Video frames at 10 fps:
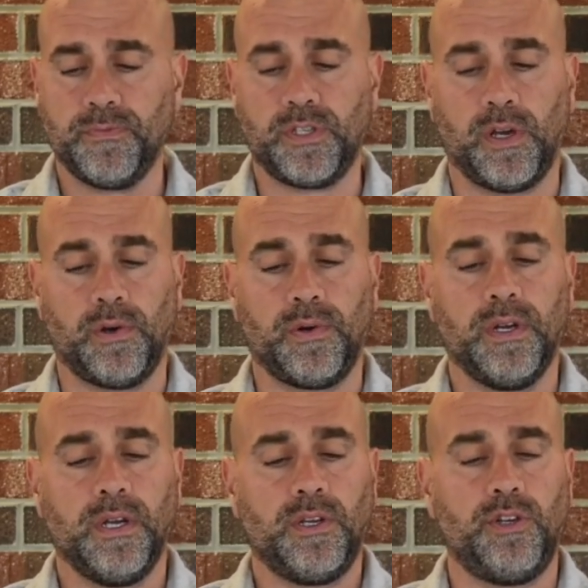So
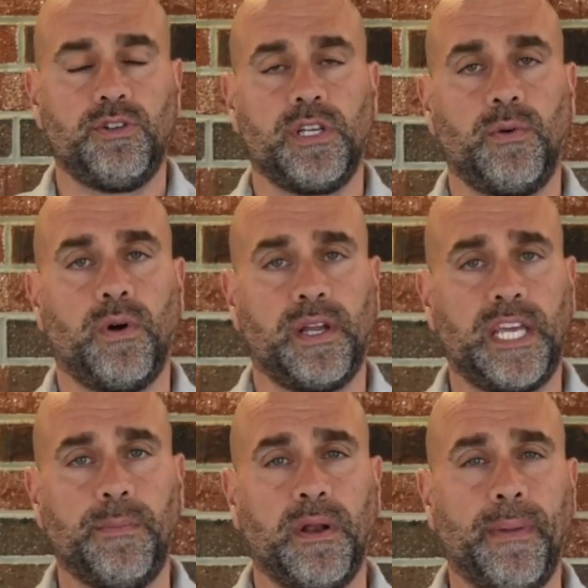usually you want
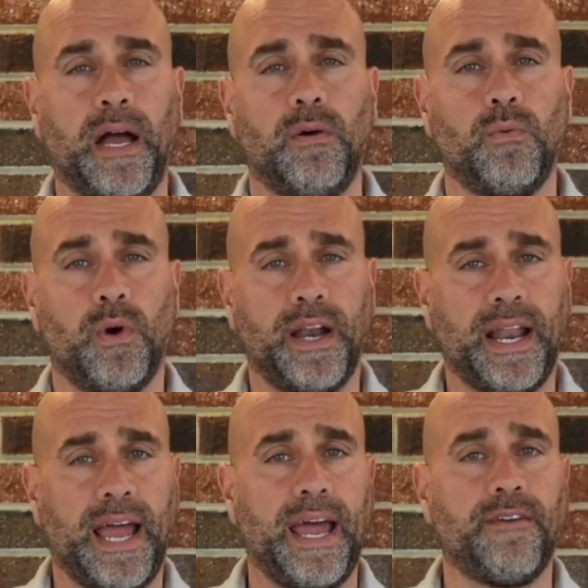to keep it about
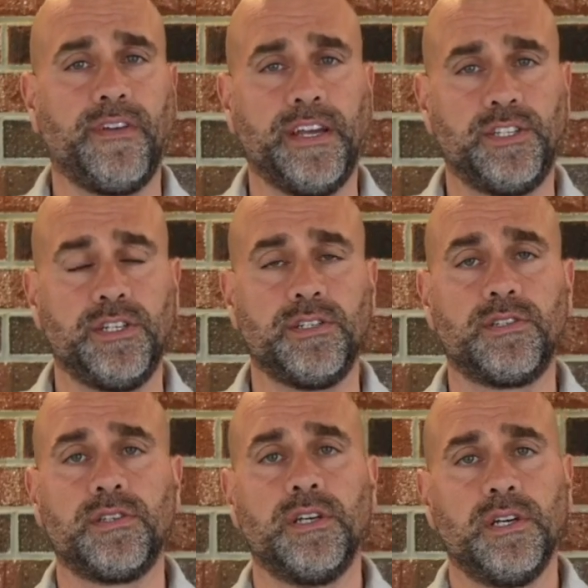1.5
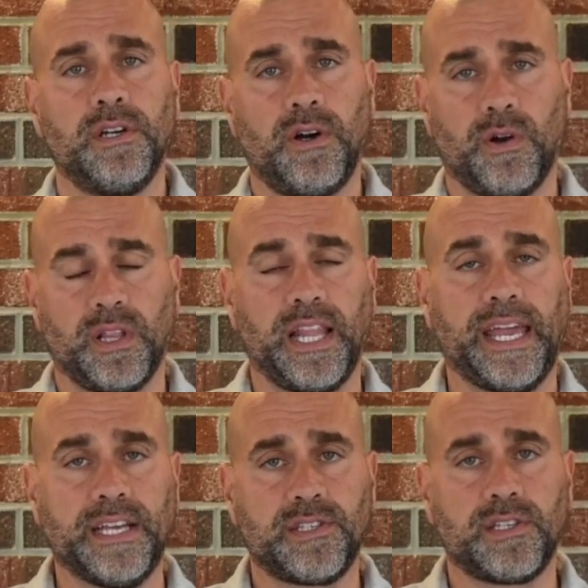inches or
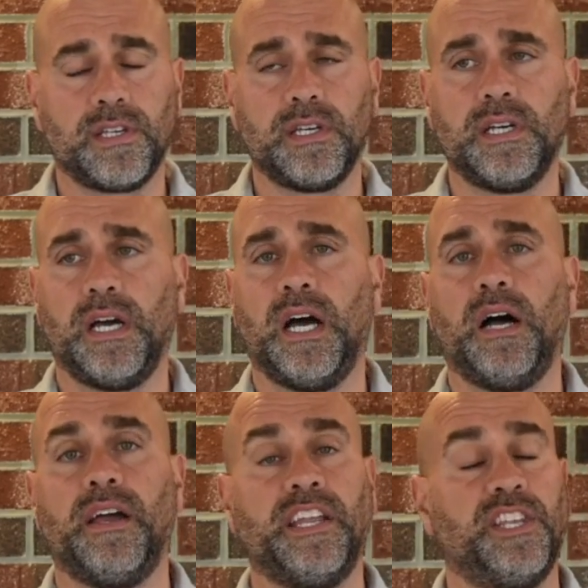less.
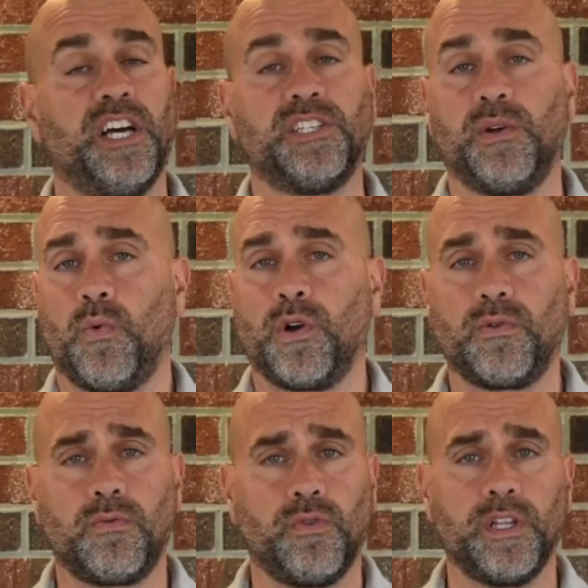It doesn't
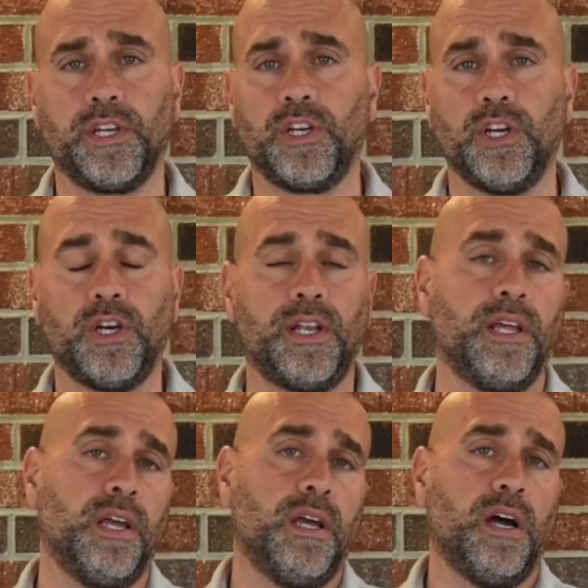work really
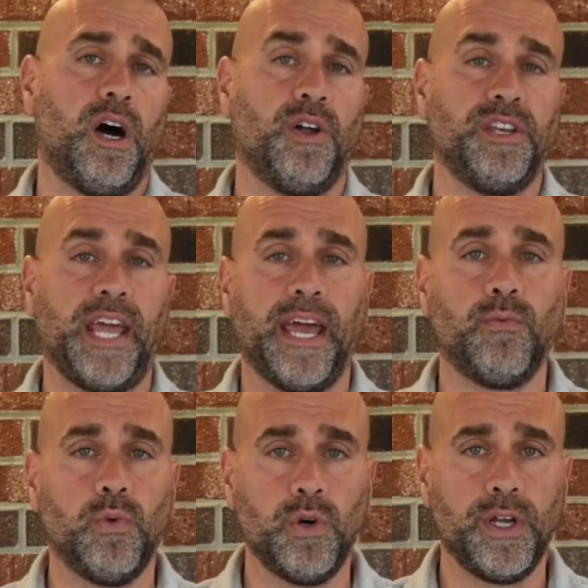good on
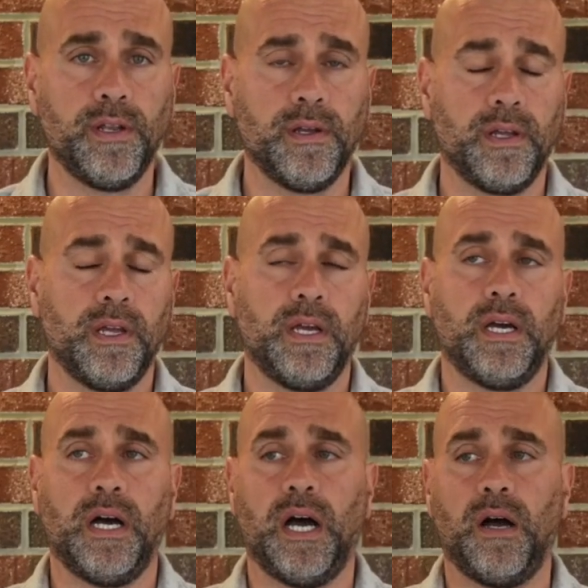dead wood,
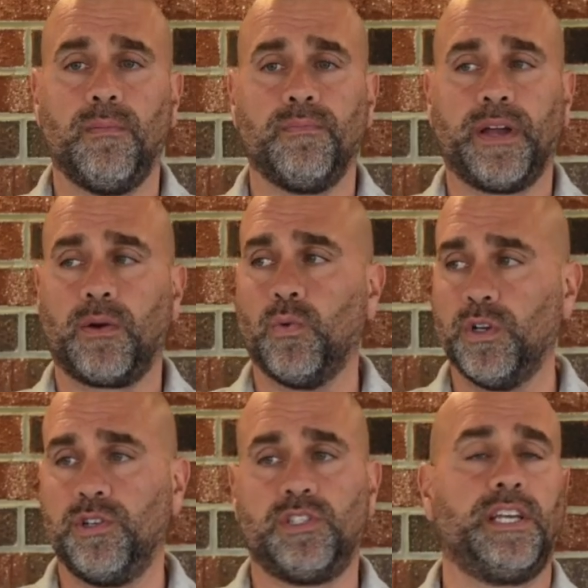like
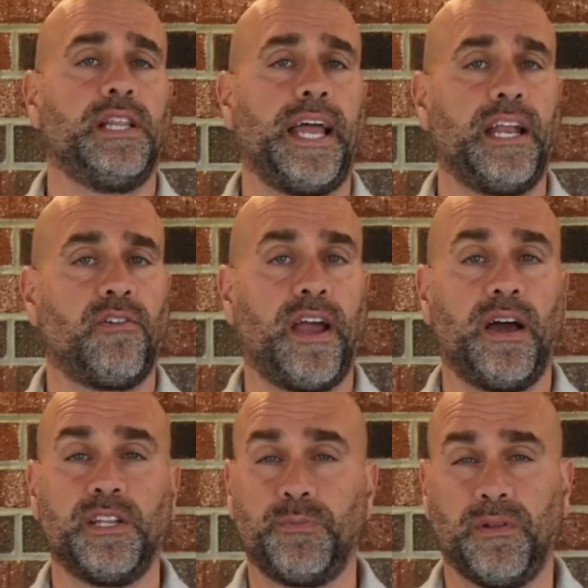wood you see laying
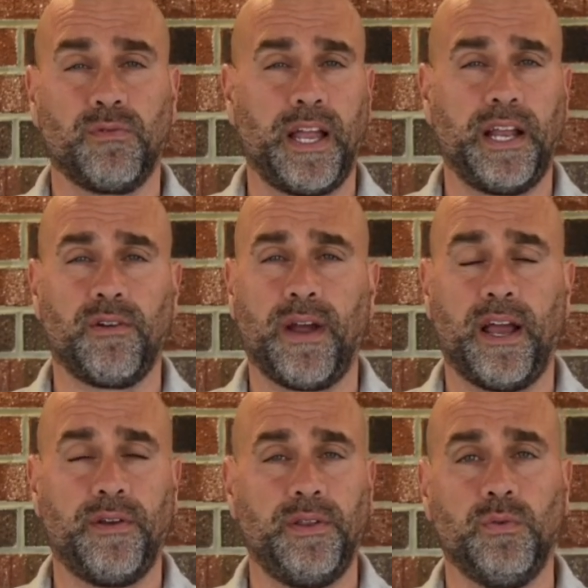around. It's been laying
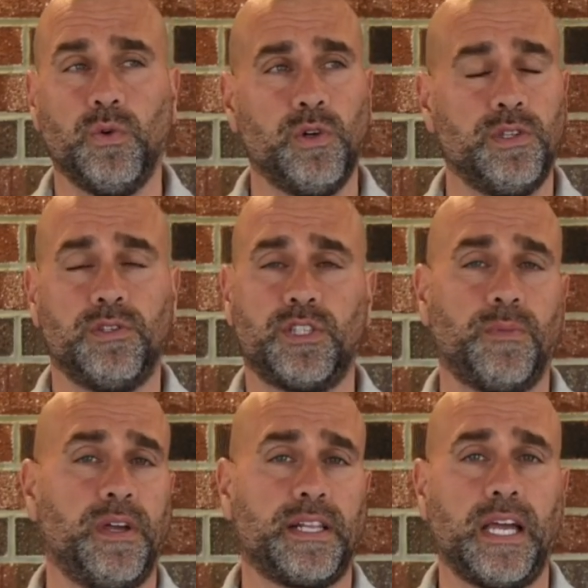around in the woods or
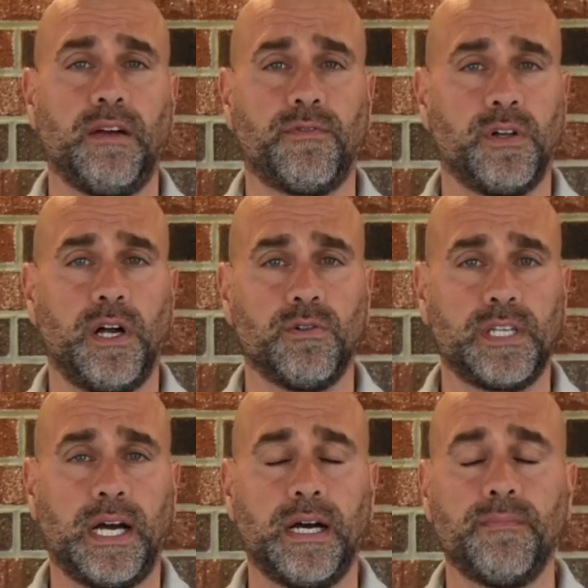something like that for a long
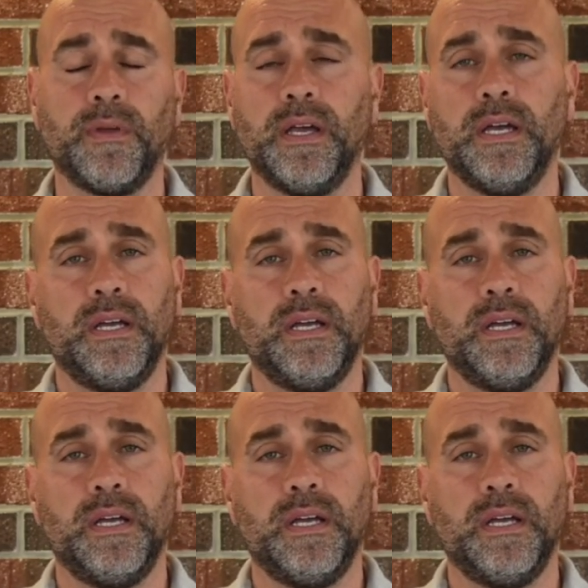time.